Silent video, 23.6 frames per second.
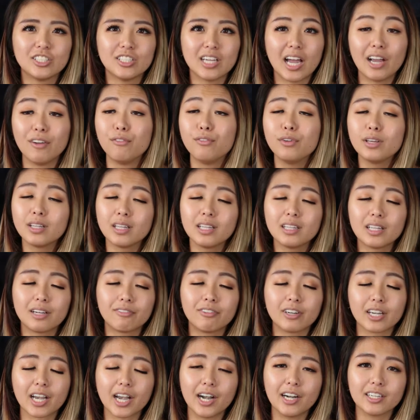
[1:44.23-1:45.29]
I really love
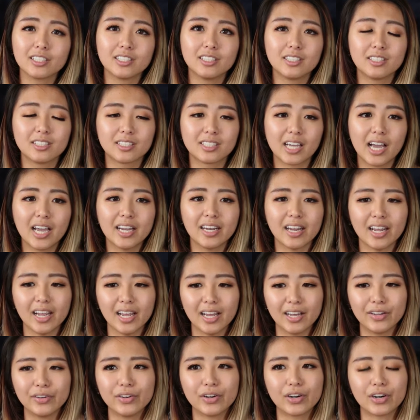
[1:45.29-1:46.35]
her character design
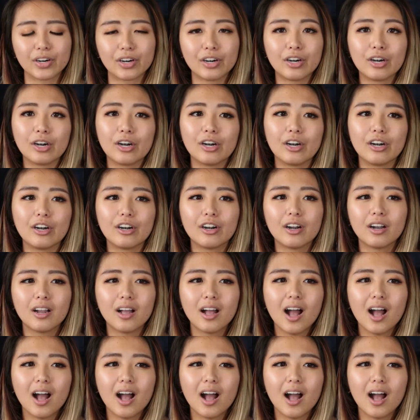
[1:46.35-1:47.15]
and her